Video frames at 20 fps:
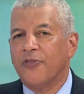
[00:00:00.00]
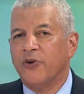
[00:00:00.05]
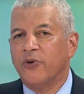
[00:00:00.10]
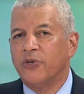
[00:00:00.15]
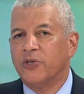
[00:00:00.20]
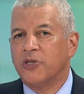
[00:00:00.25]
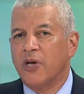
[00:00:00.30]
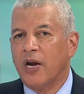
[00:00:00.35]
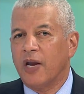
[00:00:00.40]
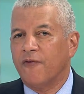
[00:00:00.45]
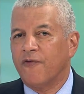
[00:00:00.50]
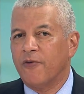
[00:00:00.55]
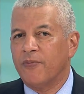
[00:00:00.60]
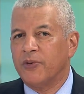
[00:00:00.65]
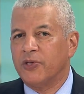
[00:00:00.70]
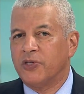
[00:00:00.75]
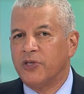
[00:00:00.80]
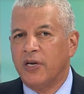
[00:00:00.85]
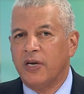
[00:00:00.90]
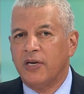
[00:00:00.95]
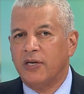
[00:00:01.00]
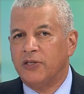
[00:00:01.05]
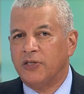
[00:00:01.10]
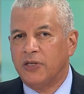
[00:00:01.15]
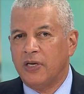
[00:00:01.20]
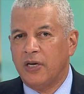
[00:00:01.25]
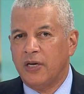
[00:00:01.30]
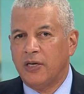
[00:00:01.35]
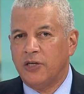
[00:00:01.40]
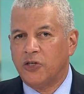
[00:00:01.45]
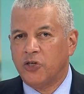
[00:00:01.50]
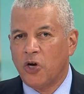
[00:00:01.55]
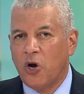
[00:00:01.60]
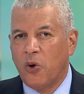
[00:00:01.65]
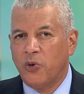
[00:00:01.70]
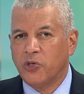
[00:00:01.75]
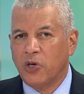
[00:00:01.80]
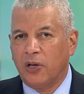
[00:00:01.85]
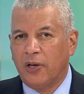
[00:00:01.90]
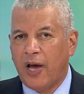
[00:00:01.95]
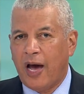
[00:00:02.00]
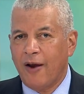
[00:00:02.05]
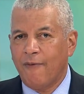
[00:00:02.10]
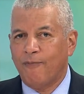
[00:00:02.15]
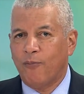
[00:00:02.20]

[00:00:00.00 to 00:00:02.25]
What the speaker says: the new study from the CDC shows a lot